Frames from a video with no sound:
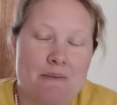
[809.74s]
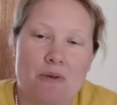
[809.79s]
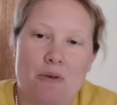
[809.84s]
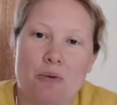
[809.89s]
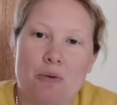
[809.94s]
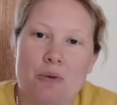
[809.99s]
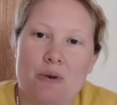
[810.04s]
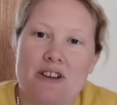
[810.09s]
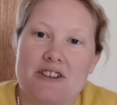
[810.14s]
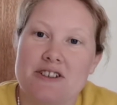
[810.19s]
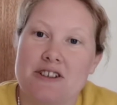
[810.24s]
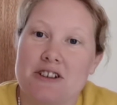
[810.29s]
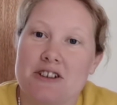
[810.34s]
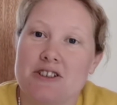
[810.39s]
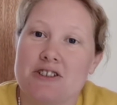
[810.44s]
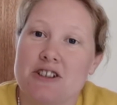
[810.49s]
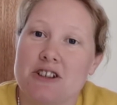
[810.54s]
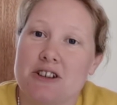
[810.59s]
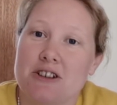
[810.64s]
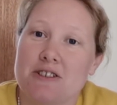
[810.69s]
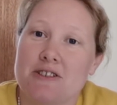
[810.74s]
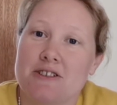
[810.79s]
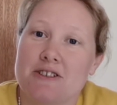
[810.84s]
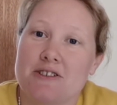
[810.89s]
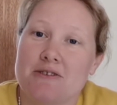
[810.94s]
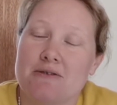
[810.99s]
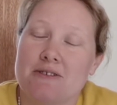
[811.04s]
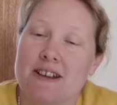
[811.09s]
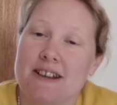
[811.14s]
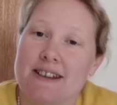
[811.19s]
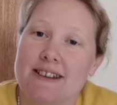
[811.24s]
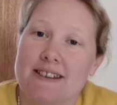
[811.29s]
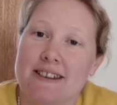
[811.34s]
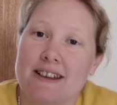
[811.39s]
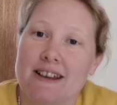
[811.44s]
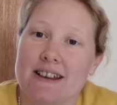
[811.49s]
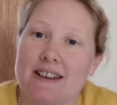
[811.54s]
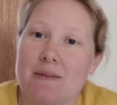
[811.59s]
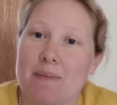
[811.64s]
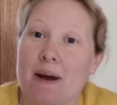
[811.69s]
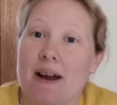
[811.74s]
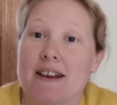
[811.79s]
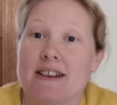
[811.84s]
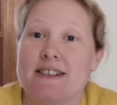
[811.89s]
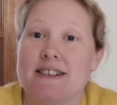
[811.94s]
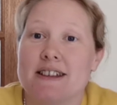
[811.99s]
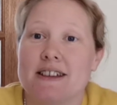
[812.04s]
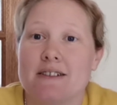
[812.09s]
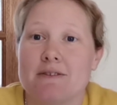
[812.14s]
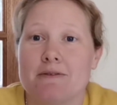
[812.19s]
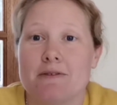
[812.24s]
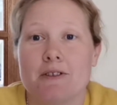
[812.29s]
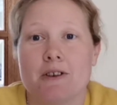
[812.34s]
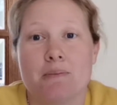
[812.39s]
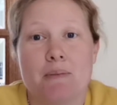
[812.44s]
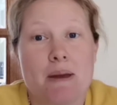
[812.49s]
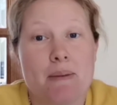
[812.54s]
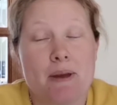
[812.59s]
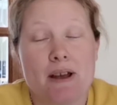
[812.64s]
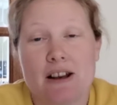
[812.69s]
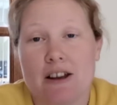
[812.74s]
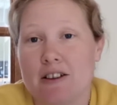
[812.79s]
which you could use to redesign the packaging for maybe a